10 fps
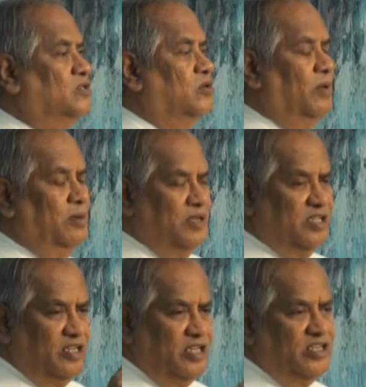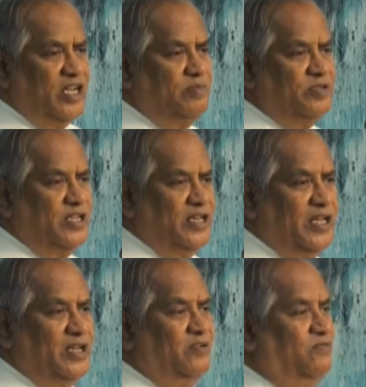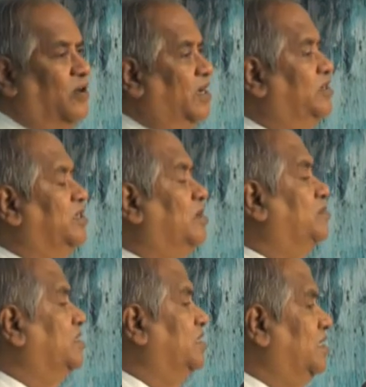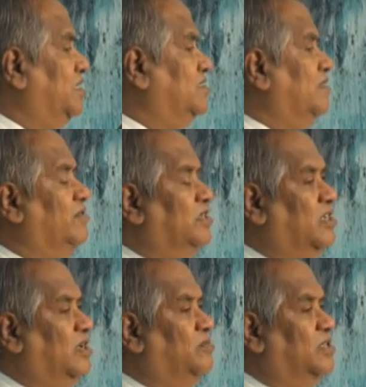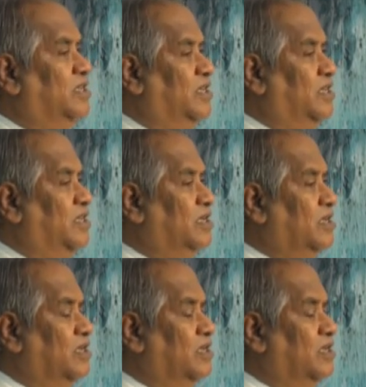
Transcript: So maybe three times a day, five times a day, seven times a day.